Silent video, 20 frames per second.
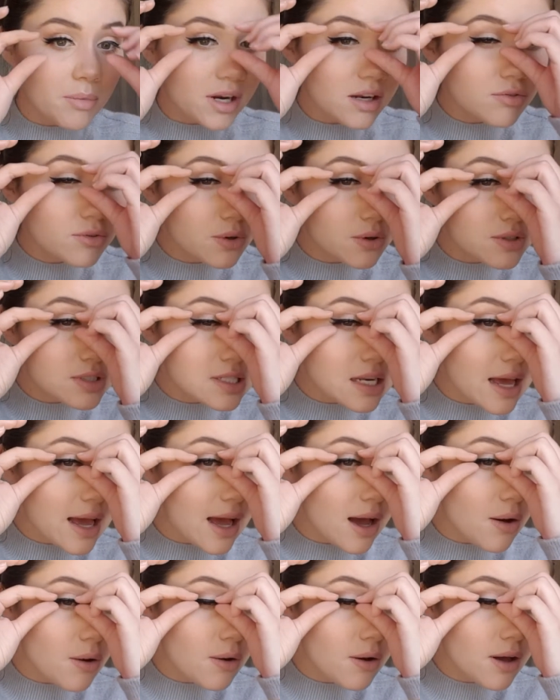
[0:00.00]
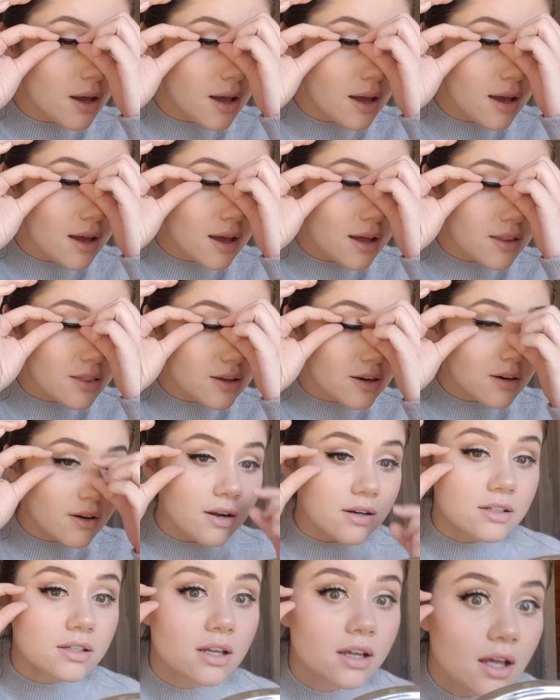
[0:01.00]
but of course now, they're
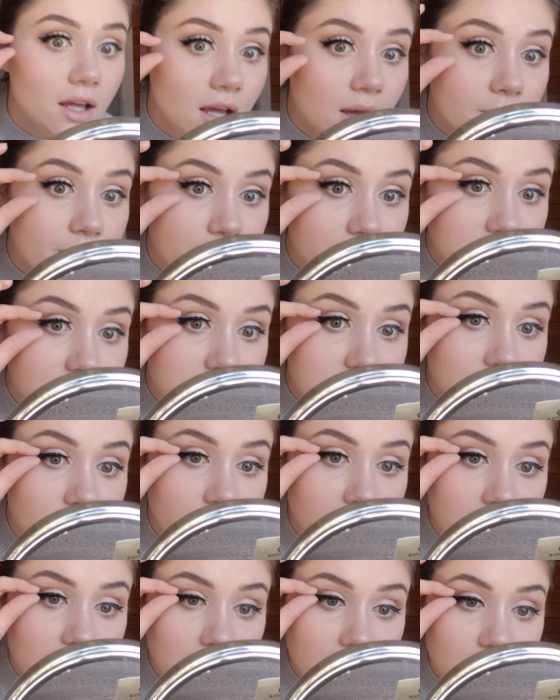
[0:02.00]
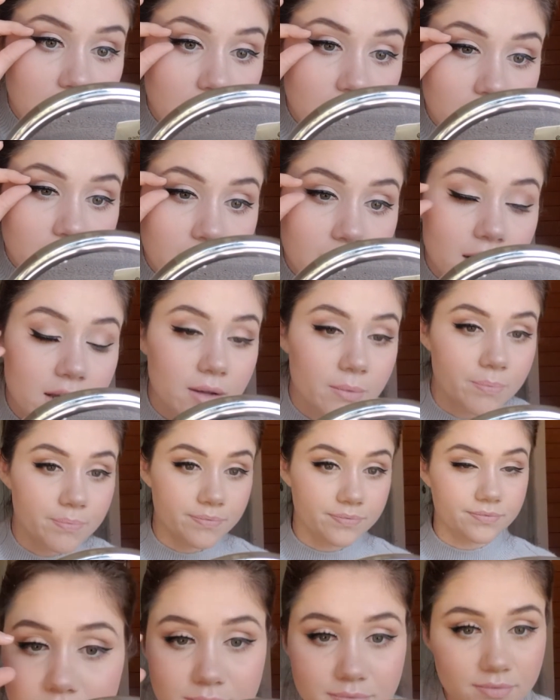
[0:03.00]
not participating.
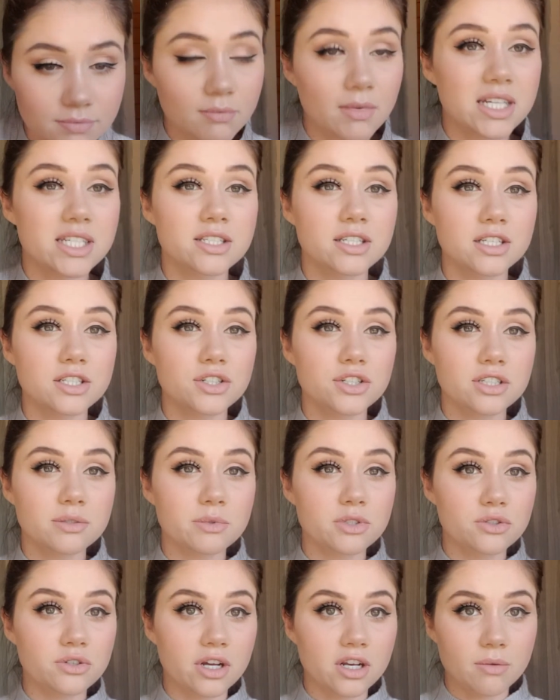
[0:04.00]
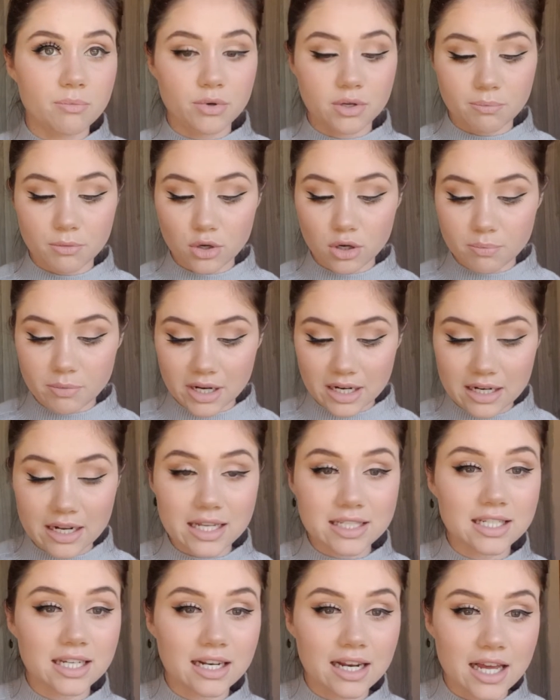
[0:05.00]
My sister has been trying to put me on
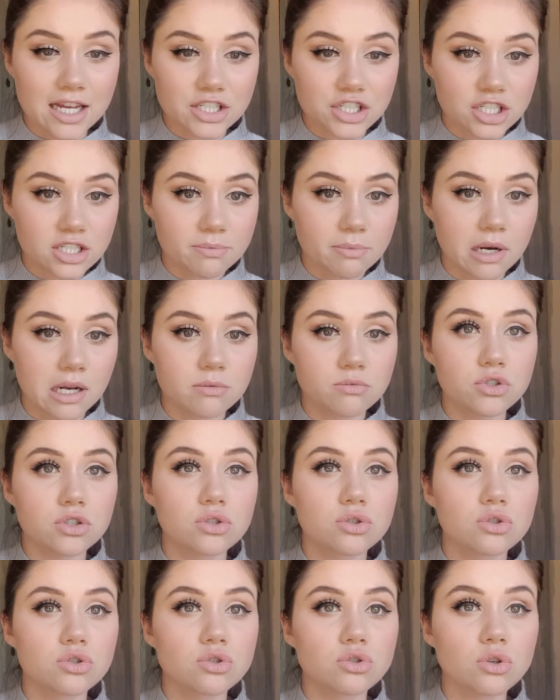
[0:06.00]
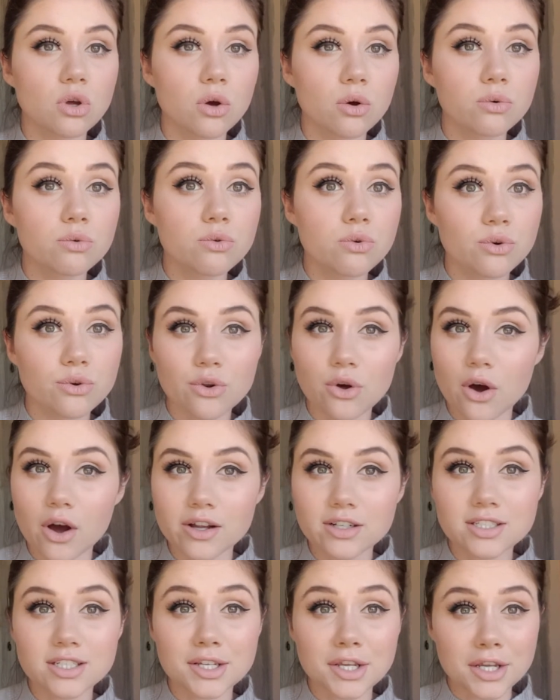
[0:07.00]
magnetic lashes, but I'm just so
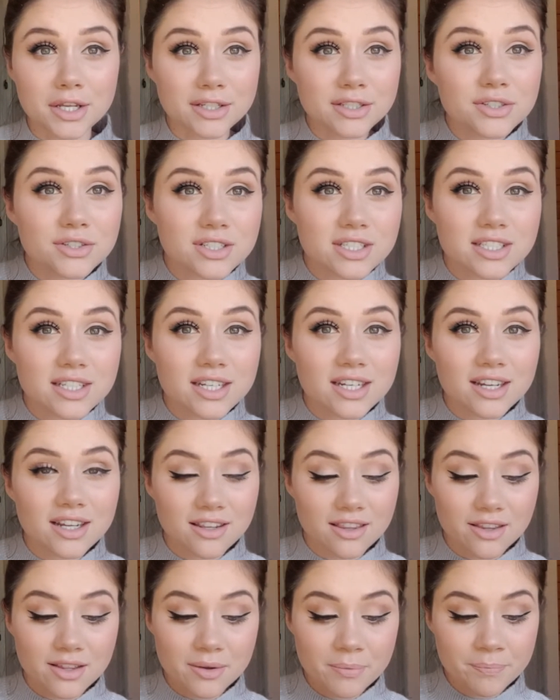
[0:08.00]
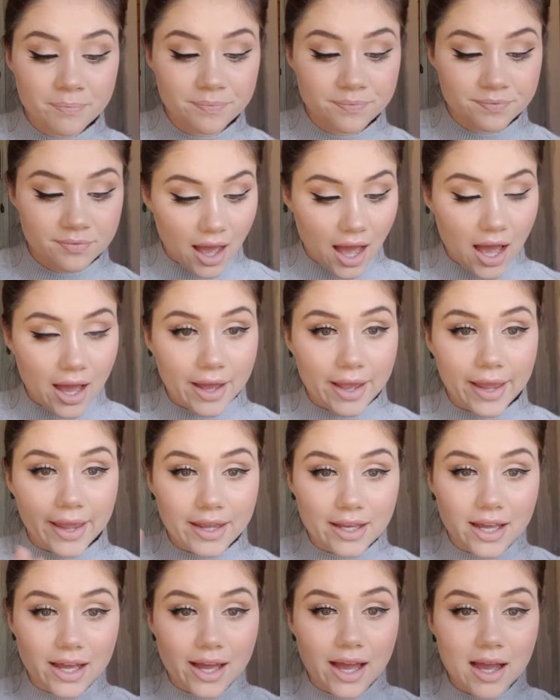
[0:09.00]
not interested in them.
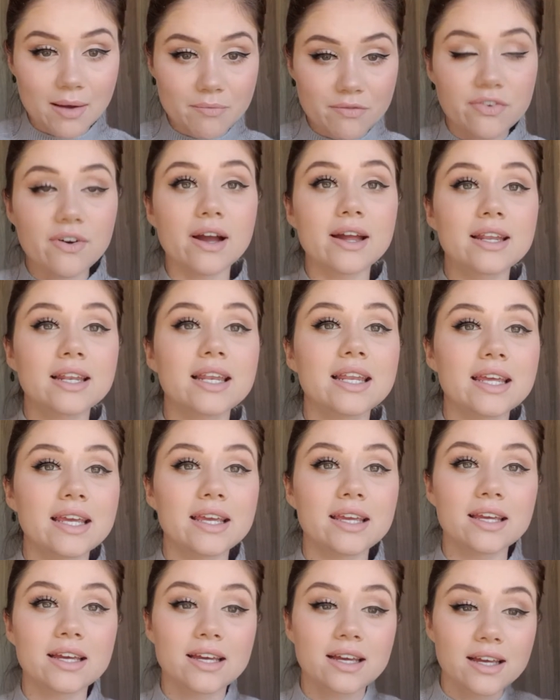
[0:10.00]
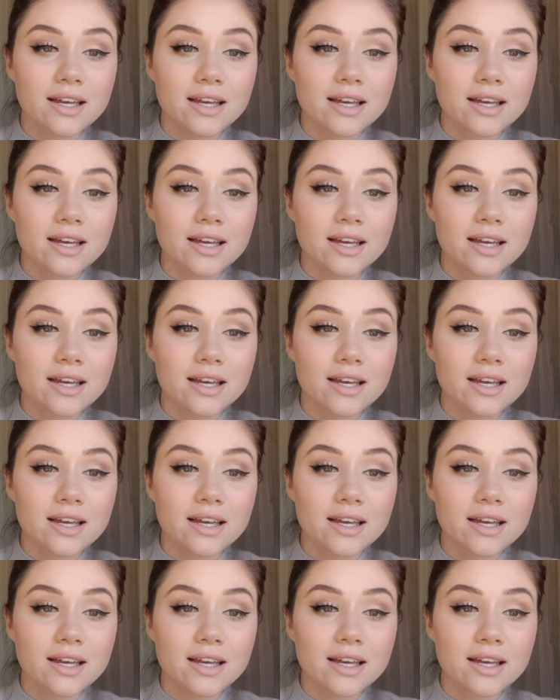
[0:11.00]
I'm finally